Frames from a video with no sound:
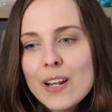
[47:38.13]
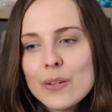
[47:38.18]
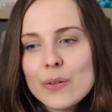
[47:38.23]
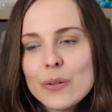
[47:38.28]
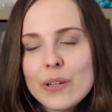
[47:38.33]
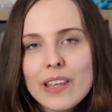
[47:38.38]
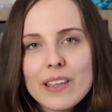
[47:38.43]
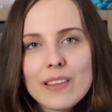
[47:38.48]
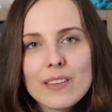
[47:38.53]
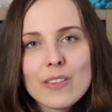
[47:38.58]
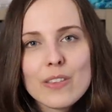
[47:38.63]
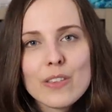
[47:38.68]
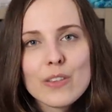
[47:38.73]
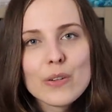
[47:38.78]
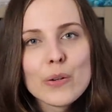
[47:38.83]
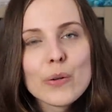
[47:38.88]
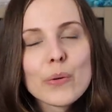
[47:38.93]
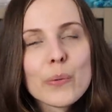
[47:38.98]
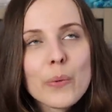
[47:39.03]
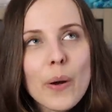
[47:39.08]
looking
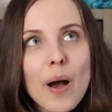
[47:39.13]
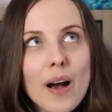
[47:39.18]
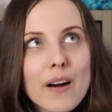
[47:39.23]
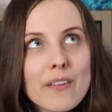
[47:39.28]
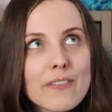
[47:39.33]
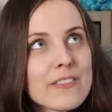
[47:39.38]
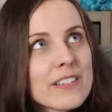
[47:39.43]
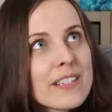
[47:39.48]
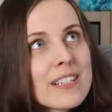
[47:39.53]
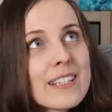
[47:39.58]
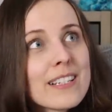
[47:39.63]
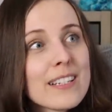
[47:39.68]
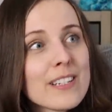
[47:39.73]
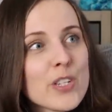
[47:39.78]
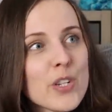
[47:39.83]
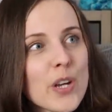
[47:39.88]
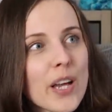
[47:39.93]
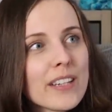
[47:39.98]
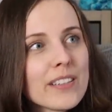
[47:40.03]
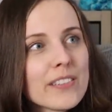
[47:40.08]
through obviously
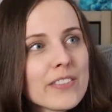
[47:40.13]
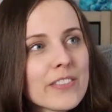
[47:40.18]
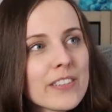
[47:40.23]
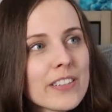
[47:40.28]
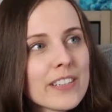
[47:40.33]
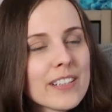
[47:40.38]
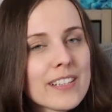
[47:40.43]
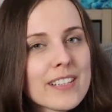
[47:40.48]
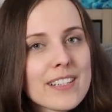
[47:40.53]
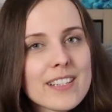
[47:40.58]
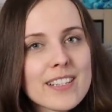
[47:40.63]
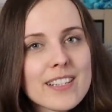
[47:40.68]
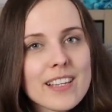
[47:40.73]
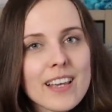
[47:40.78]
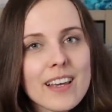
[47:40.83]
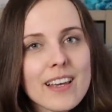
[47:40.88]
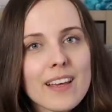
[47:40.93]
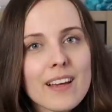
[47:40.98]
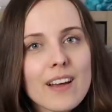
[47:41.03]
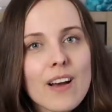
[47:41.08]
Jennifer's
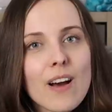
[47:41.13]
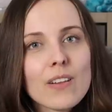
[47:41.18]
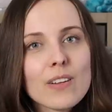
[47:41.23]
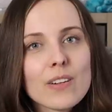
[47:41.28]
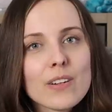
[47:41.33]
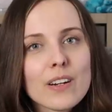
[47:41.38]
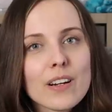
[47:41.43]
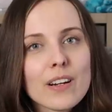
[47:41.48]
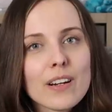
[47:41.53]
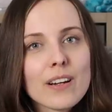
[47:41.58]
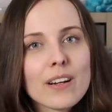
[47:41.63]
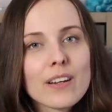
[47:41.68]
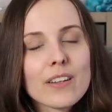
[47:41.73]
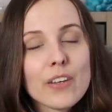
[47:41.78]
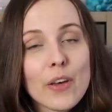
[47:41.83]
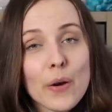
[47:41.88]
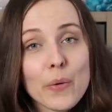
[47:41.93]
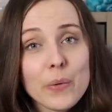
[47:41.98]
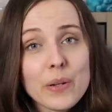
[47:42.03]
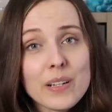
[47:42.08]
uh, color
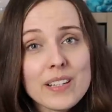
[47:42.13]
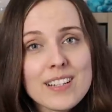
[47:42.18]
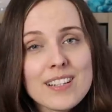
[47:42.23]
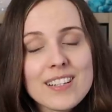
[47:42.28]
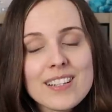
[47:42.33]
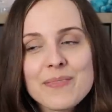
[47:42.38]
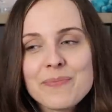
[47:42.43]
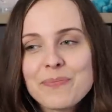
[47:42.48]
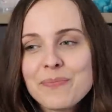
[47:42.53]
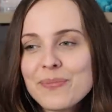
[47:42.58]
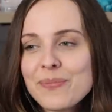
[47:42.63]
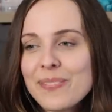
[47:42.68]
yokes